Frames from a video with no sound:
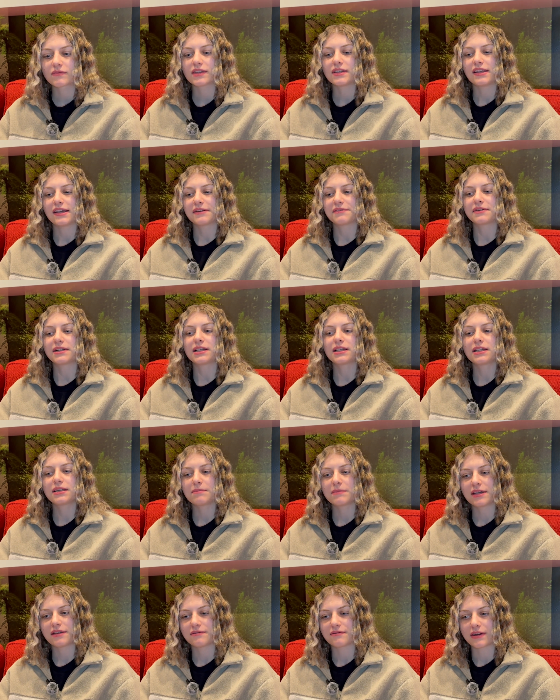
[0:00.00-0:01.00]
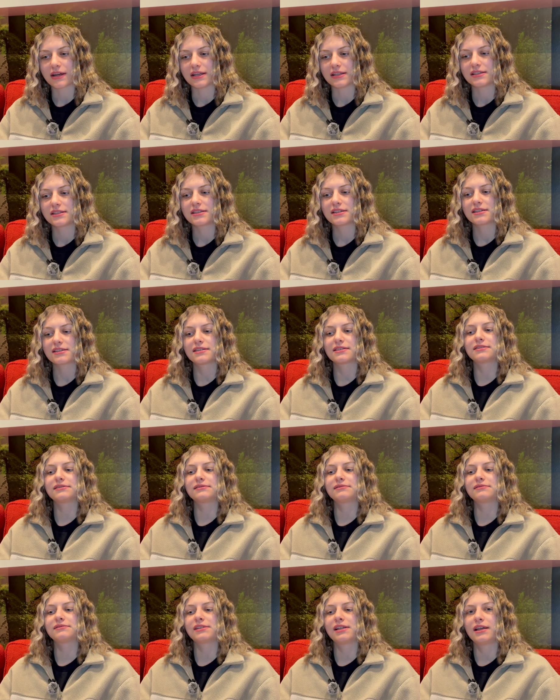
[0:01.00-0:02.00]
Definitely my friends.
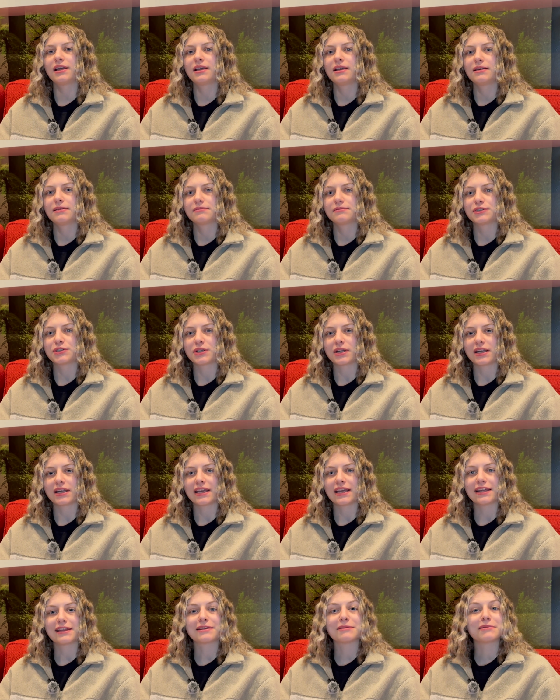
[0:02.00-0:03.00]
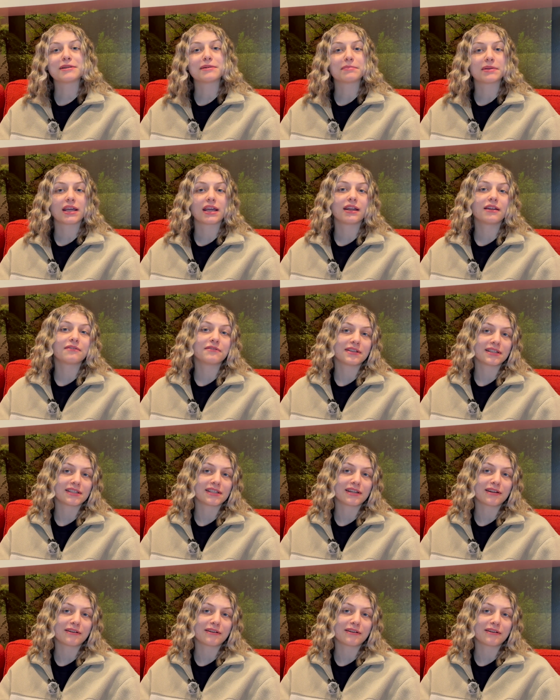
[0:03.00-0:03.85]
Trying to get them to plan a visit